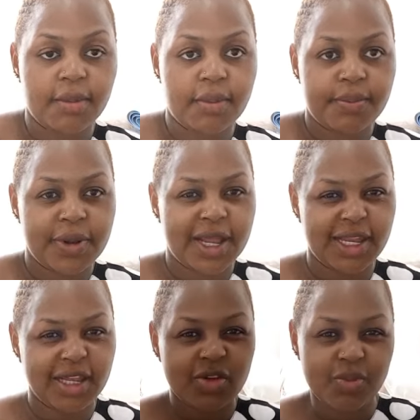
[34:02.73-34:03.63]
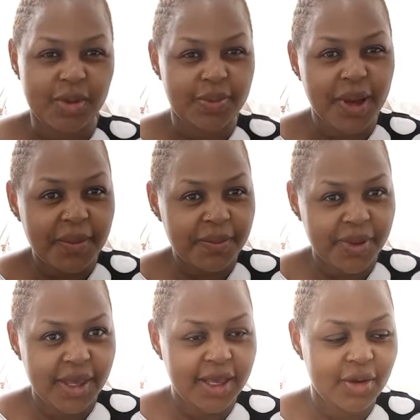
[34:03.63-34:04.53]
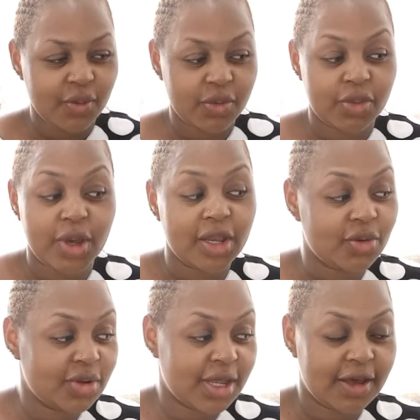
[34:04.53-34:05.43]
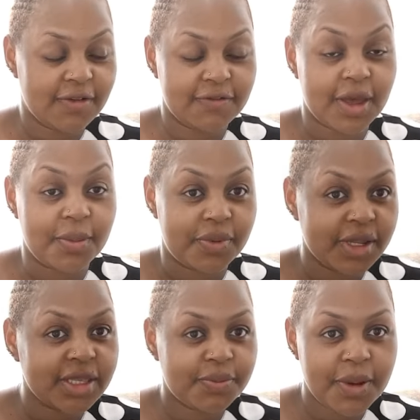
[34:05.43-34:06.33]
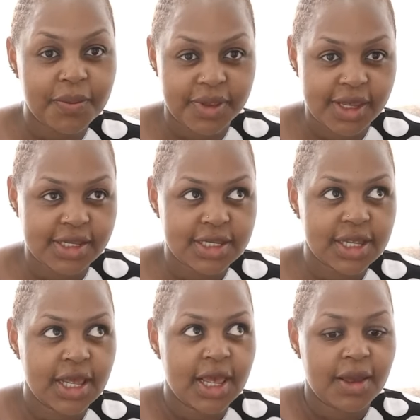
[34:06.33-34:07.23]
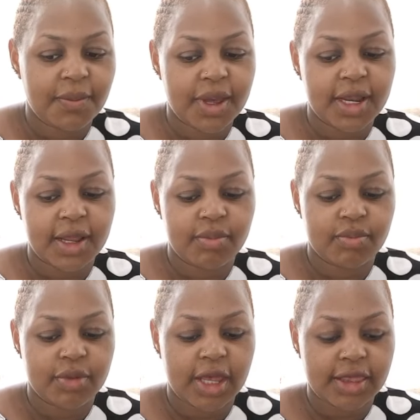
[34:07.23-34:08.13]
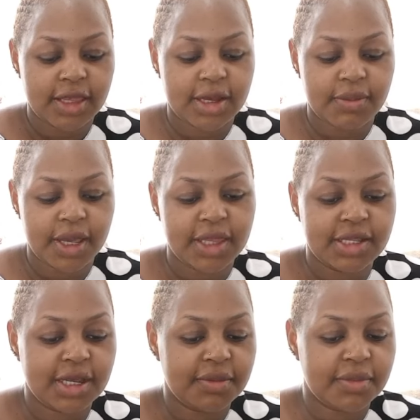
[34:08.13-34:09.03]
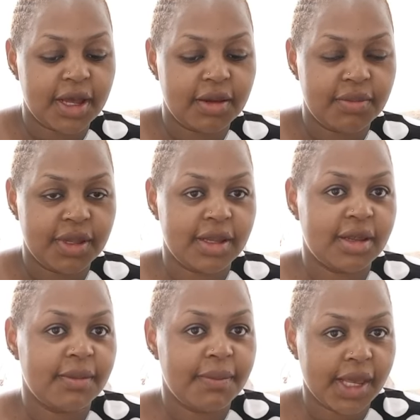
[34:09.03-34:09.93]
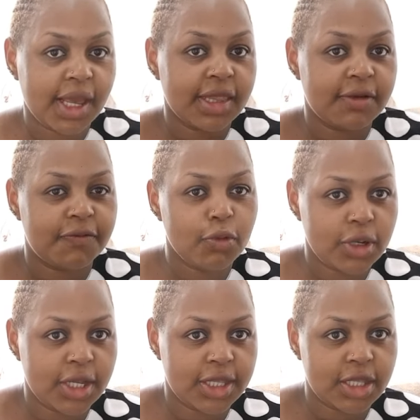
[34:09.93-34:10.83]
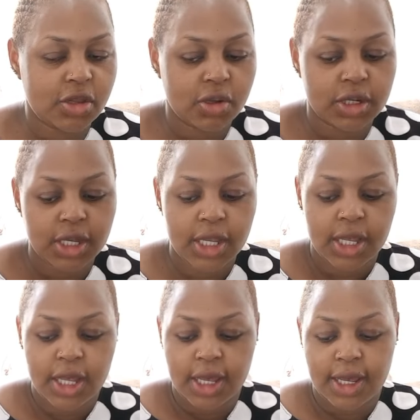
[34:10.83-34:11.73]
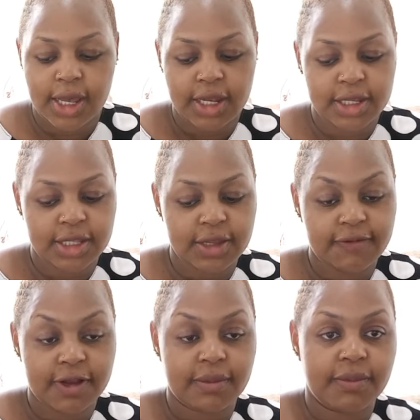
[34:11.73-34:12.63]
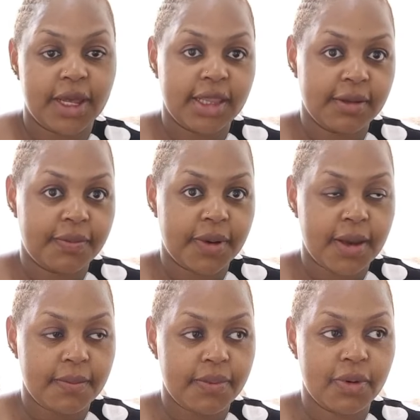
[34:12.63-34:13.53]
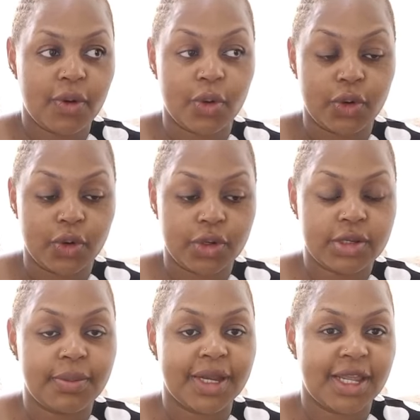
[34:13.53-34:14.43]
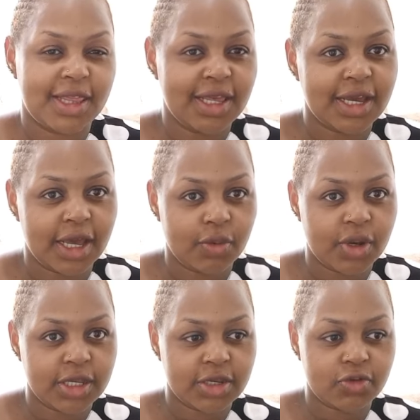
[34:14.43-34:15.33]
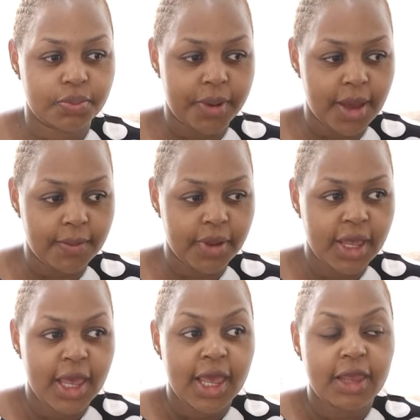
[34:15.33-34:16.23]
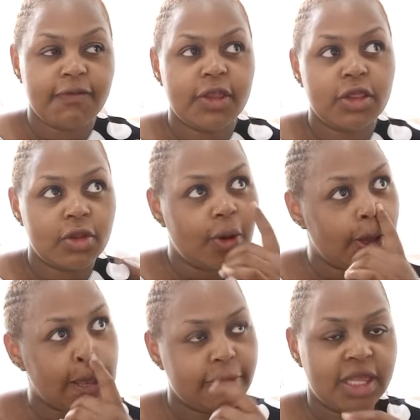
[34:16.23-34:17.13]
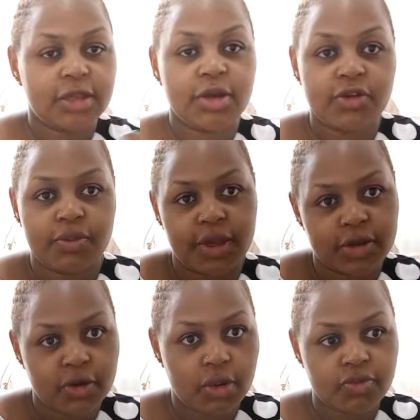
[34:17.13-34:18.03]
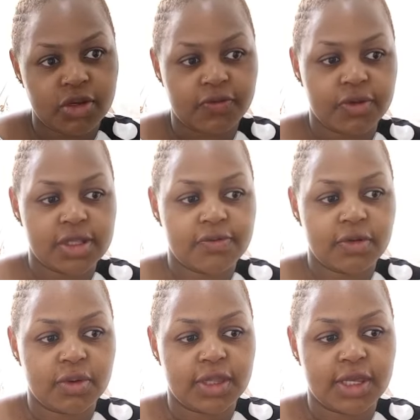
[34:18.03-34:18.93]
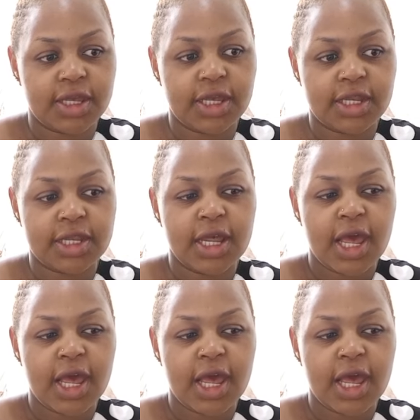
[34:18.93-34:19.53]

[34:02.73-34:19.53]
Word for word: i'm planning to be pumping though i don't have a breast pump yet but i'm i think by the time i'll be making the full decision i'll see if i'll buy the pump or not but i think i wanted to pump even though i'm just going to be at home 24 7 with the kid